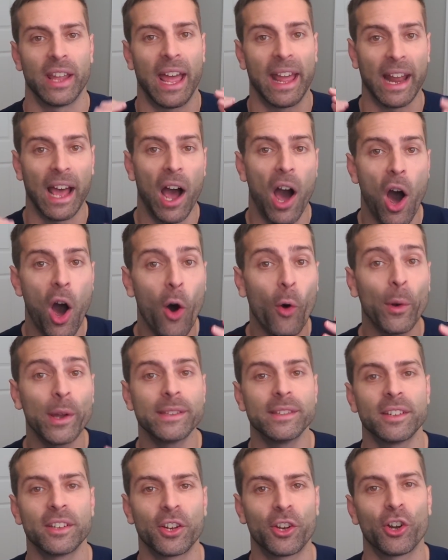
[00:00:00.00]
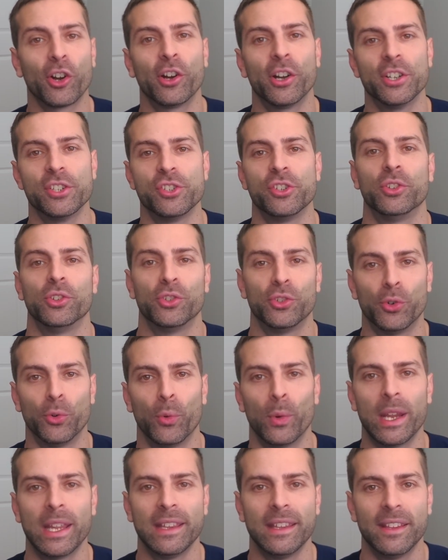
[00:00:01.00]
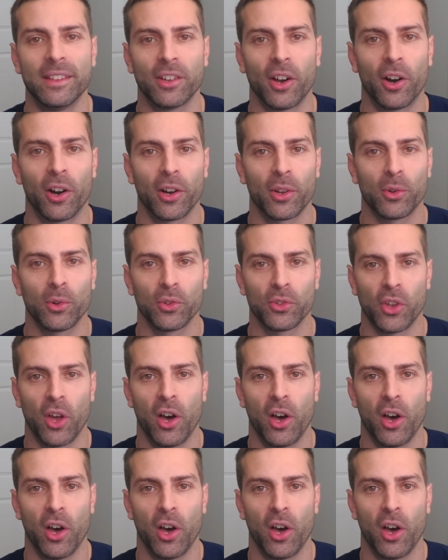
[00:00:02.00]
And I always encourage you to read these articles